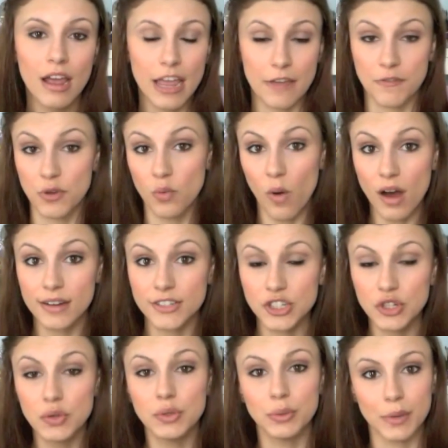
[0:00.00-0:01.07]
If you want
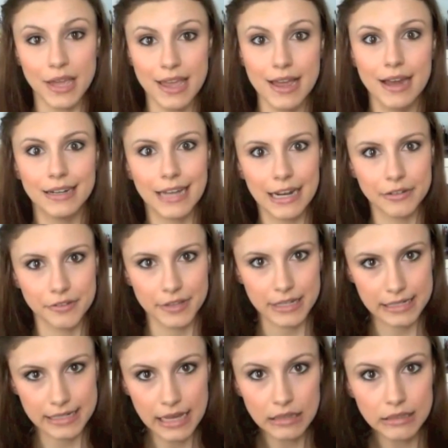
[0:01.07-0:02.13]
to, you can handle
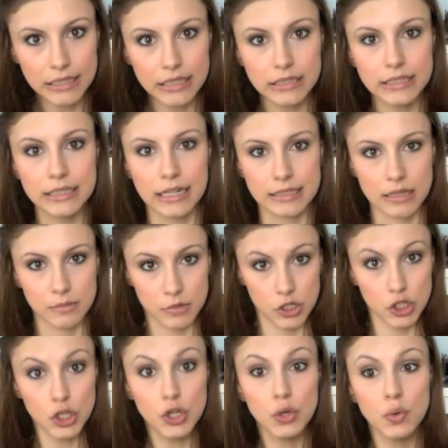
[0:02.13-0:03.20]
that delicately, that's up to
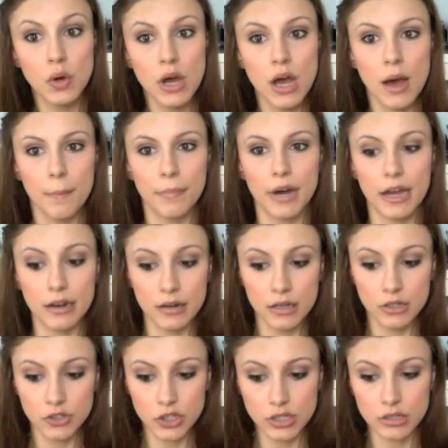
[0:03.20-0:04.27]
you, but
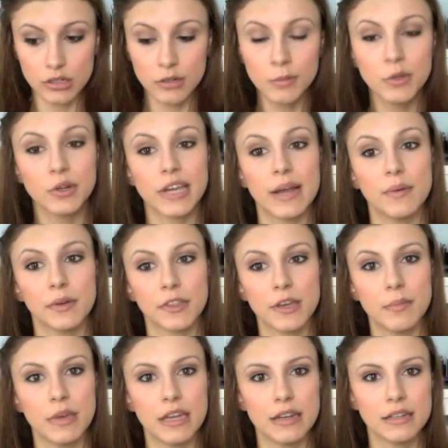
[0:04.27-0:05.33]
just communicate with
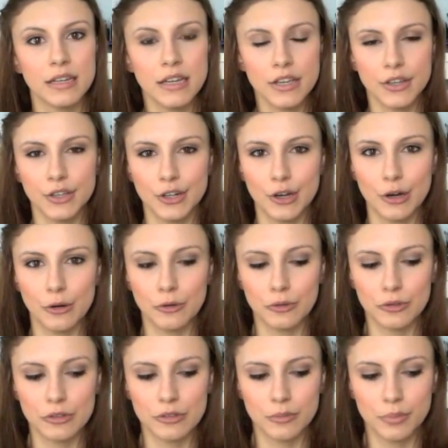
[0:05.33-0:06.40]
him and, you
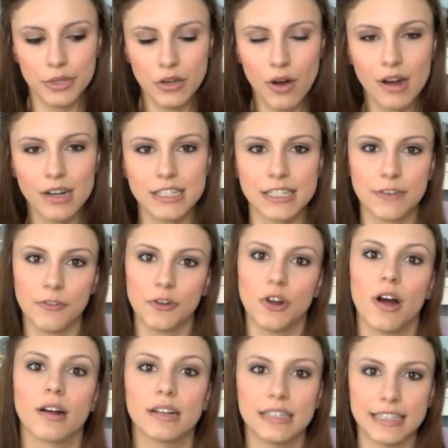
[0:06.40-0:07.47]
know, be honest if you're
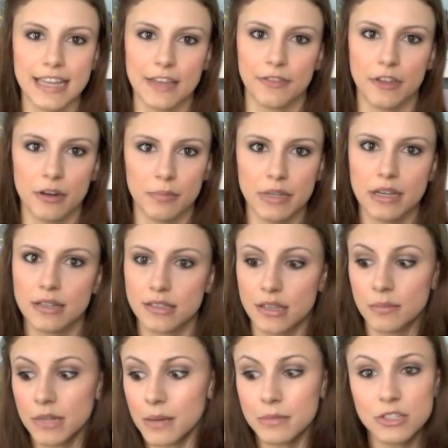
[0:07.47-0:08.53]
not going to get there, because
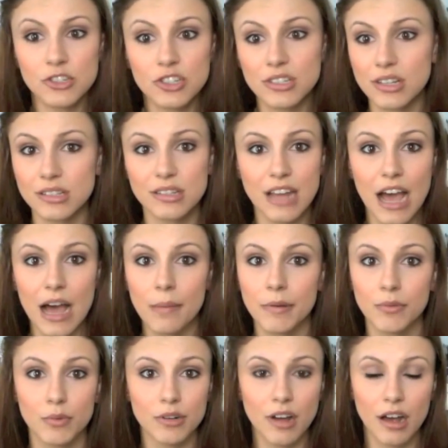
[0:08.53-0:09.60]
sometimes it just doesn't
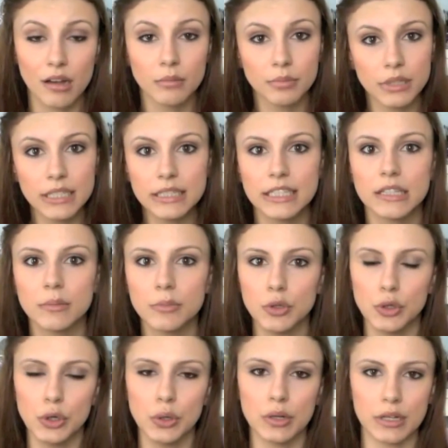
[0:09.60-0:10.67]
happen. We're not completely in the
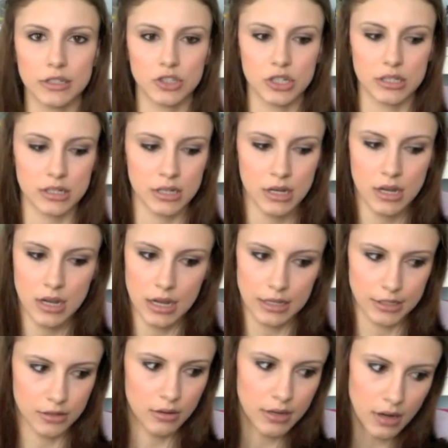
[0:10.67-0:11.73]
mood,
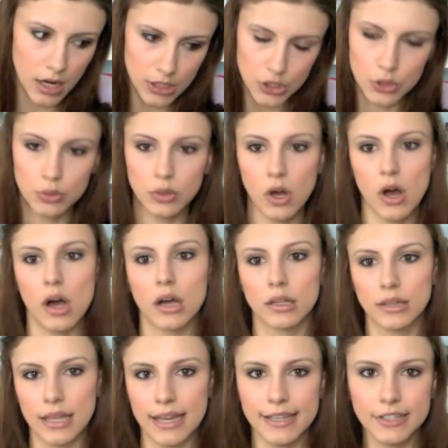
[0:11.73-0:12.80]
it's going on too long.
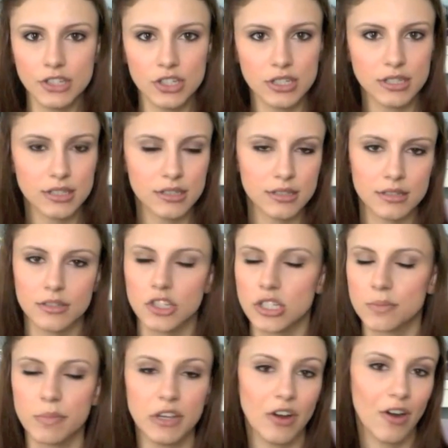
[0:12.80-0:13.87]
Like, you
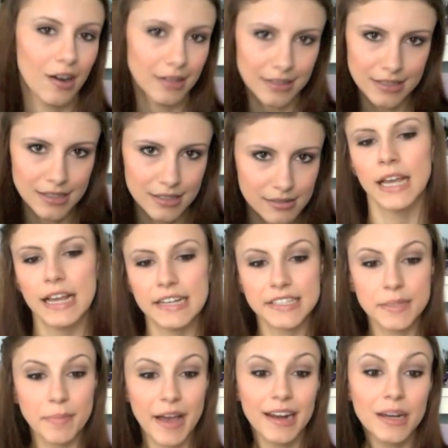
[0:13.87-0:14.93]
just be honest. Is
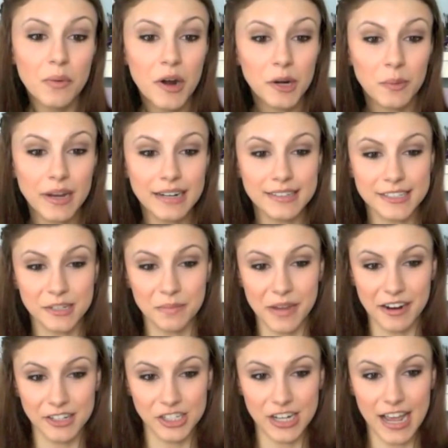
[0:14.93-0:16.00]
it bad I want to wait until
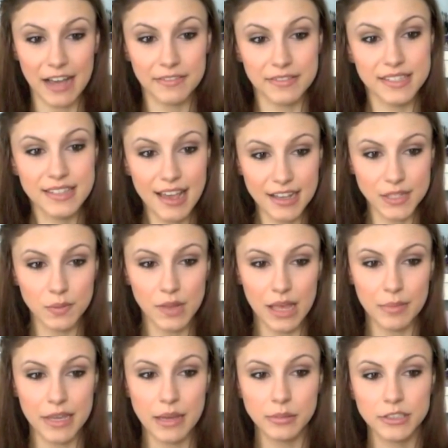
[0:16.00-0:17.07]
marriage to have sex? Will I
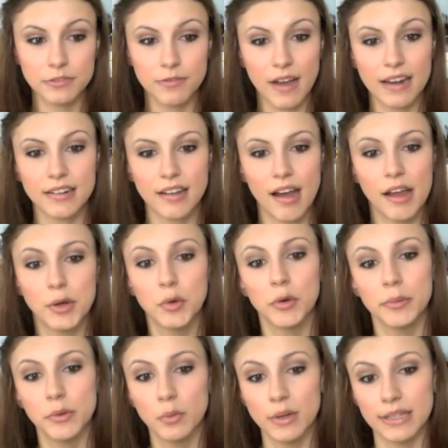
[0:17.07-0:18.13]
be able to find a guy who will
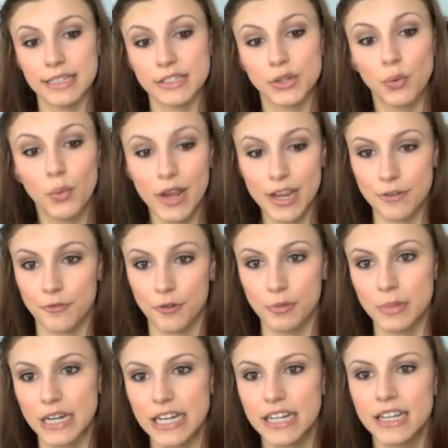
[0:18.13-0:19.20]
be willing to wait for
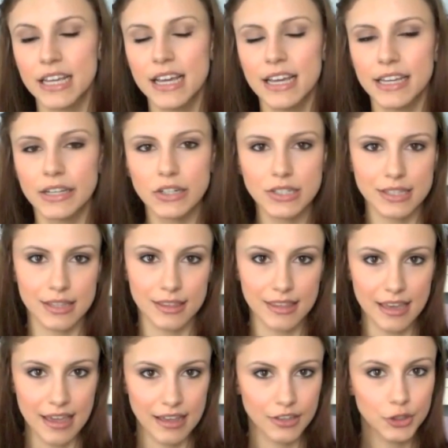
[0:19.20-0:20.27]
me? Here's the
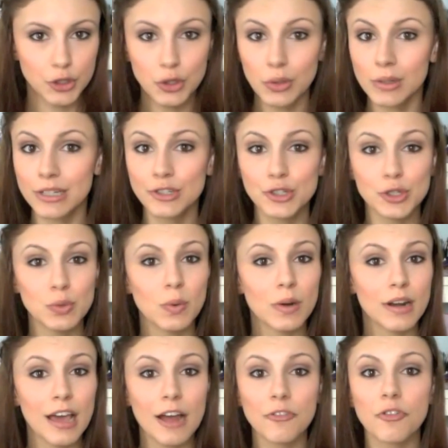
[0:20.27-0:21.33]
thing. You can do
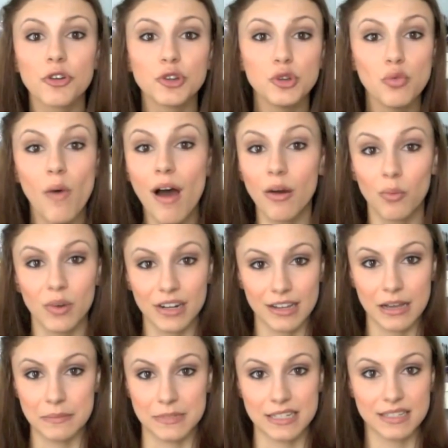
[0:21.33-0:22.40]
whatever you want when it
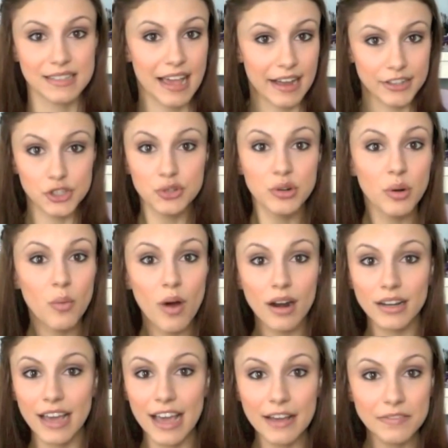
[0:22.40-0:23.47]
comes to sex. You don't
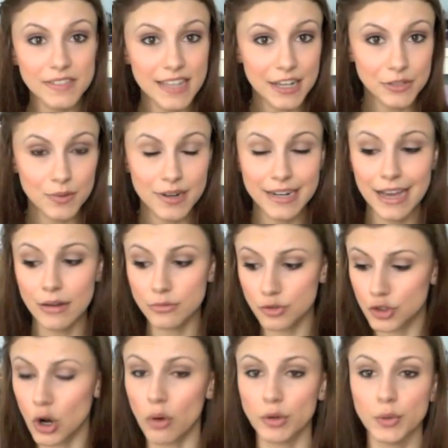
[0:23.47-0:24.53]
want to have sex right now?
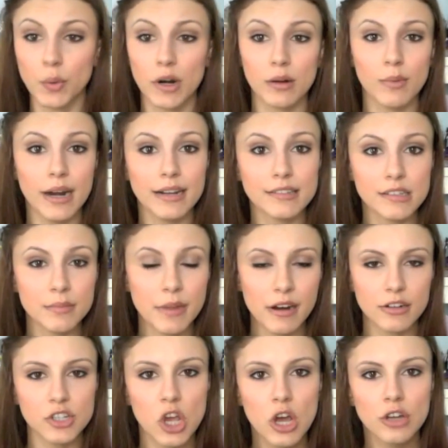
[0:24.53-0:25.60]
Don't. You want to wait until
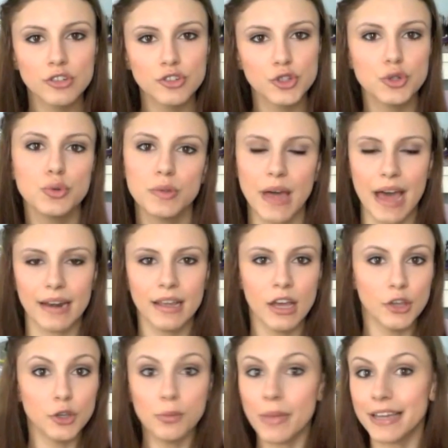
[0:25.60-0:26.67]
marriage? Do that.
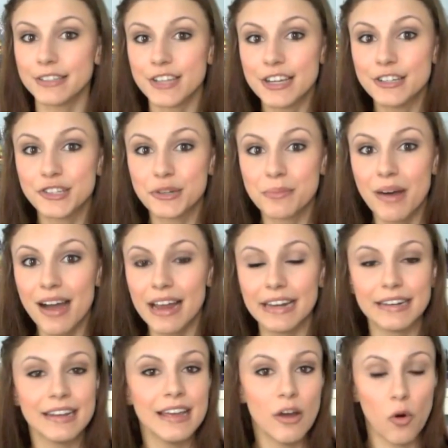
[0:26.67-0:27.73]
You may change your
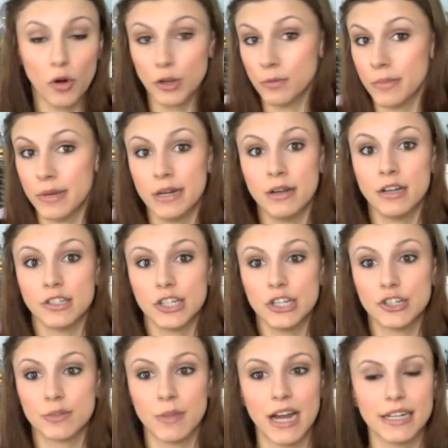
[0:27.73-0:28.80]
mind, or you may not
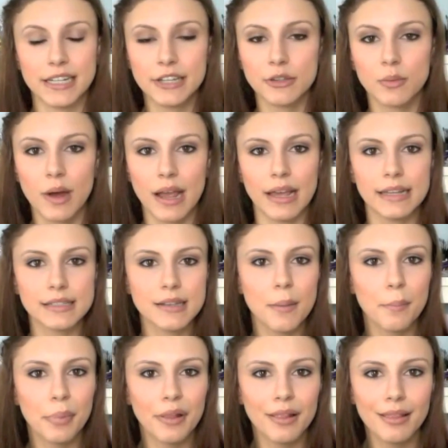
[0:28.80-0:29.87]
change your mind. Either way, it's
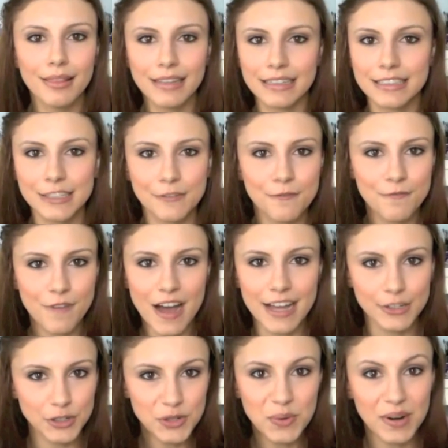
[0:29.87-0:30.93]
completely
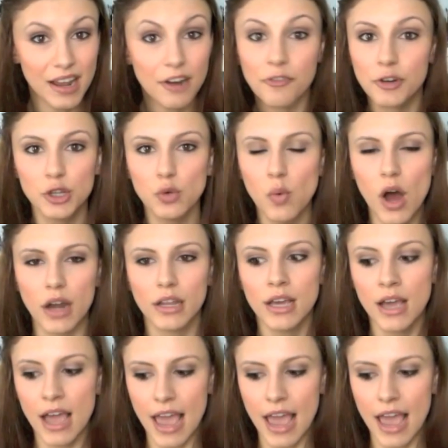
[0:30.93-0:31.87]
fine. Do whatever you want.